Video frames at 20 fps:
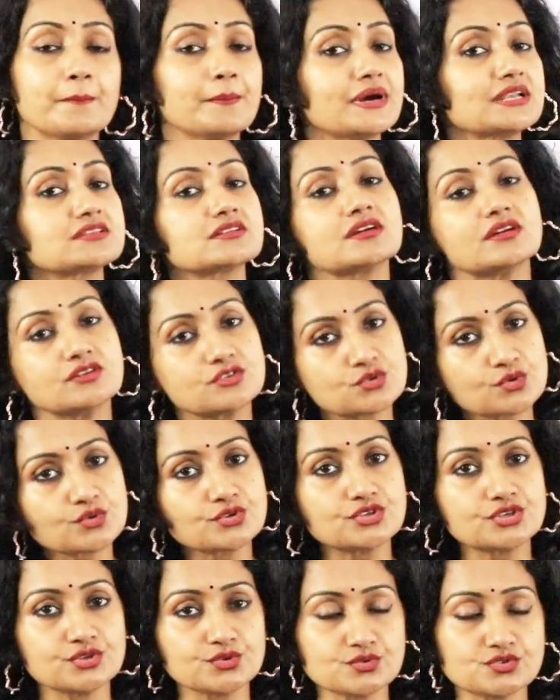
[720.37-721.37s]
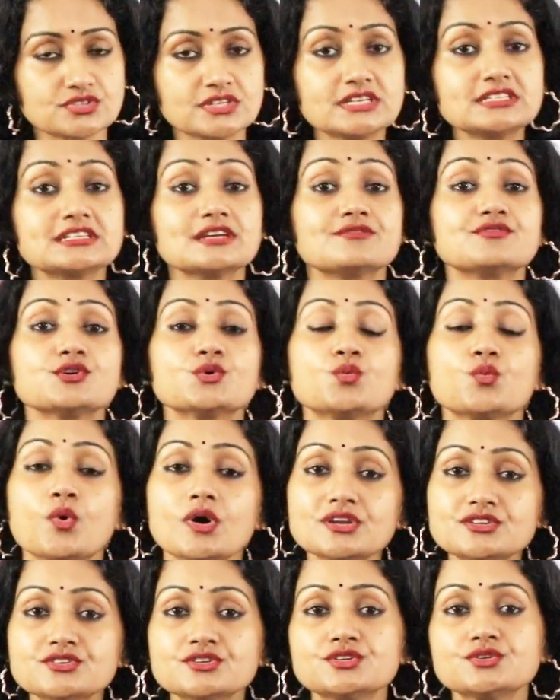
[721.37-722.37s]
but don't use it. If you
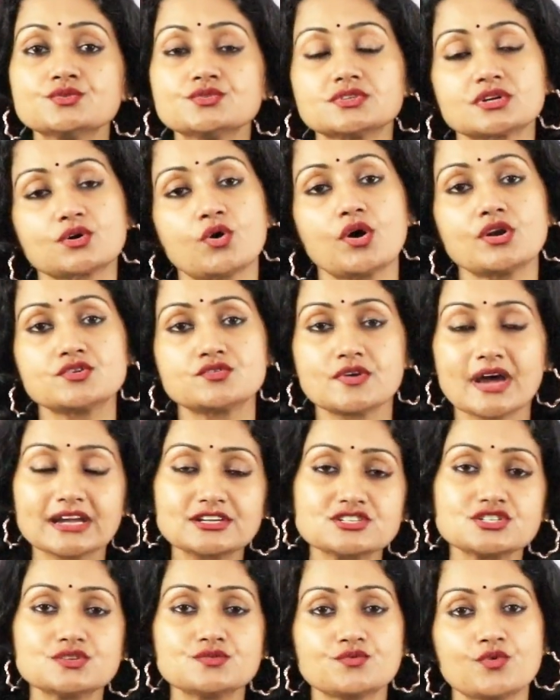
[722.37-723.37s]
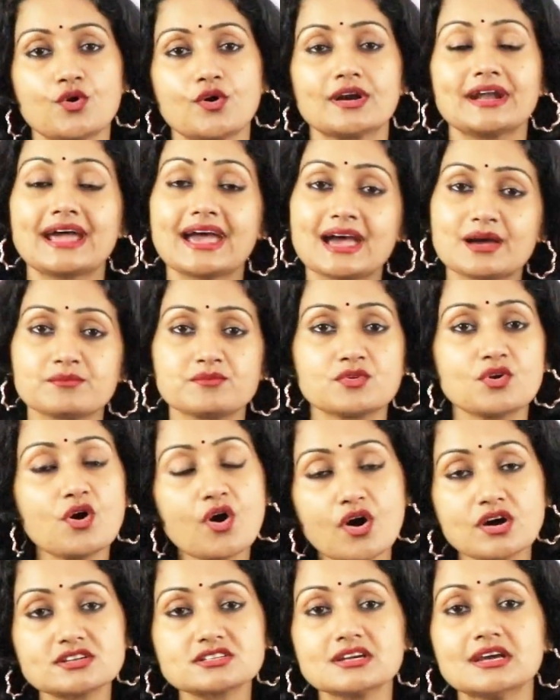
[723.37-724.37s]
want to use a contraction for am
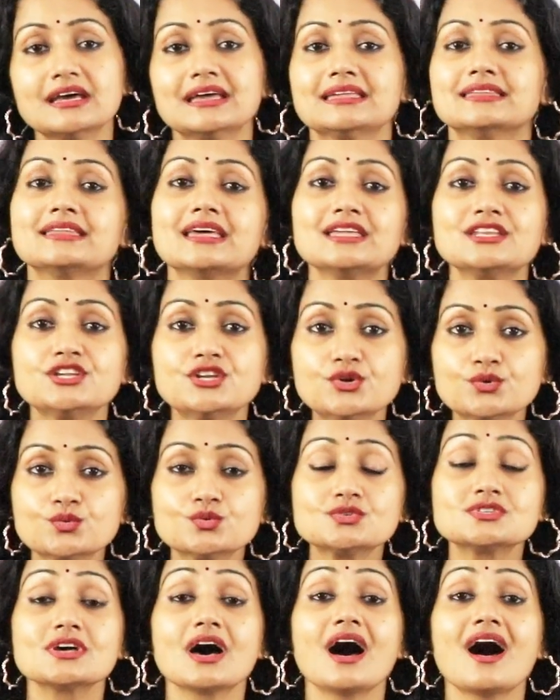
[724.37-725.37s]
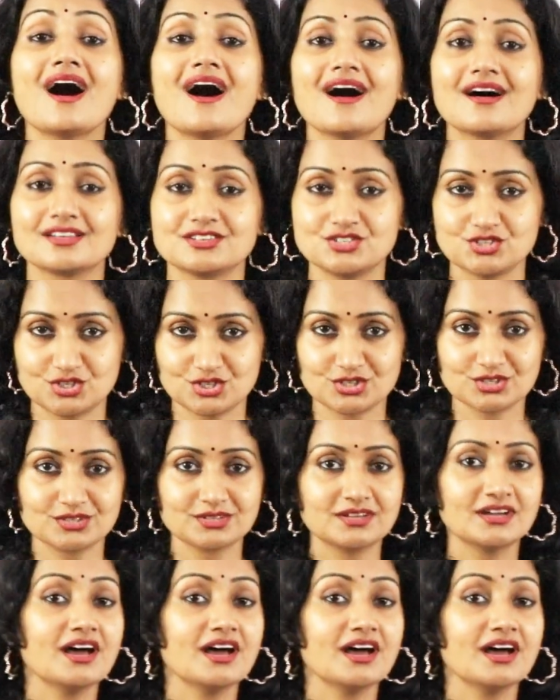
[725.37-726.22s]
not, then use aren't,